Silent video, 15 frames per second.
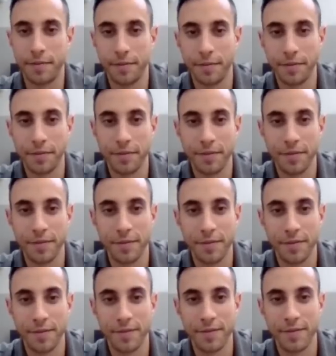
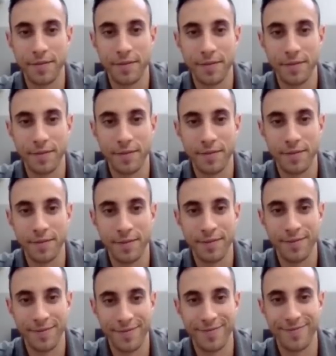
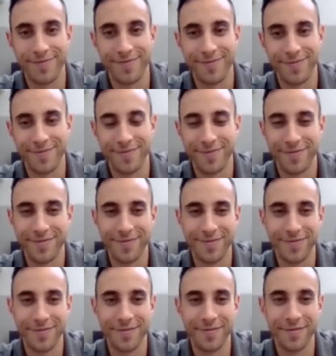
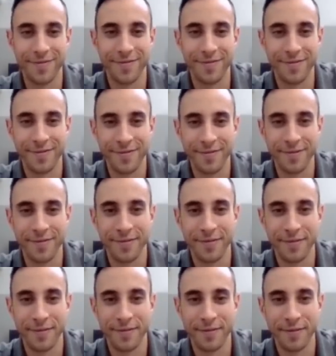
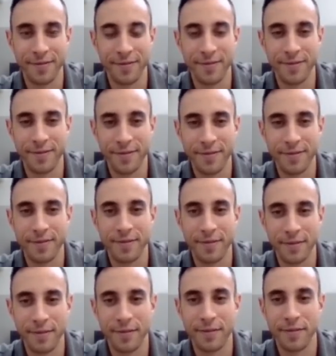
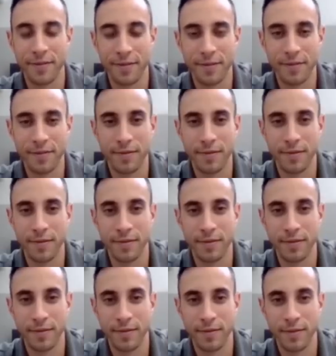
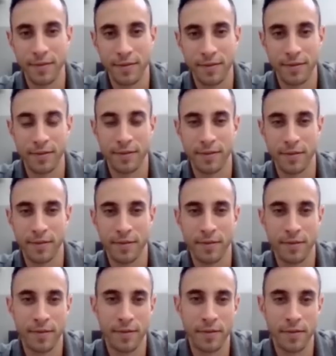
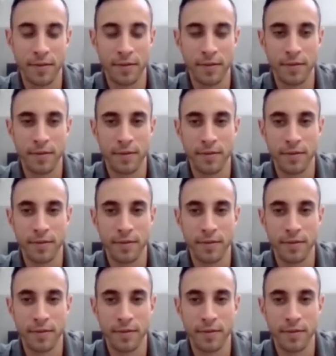(not speaking)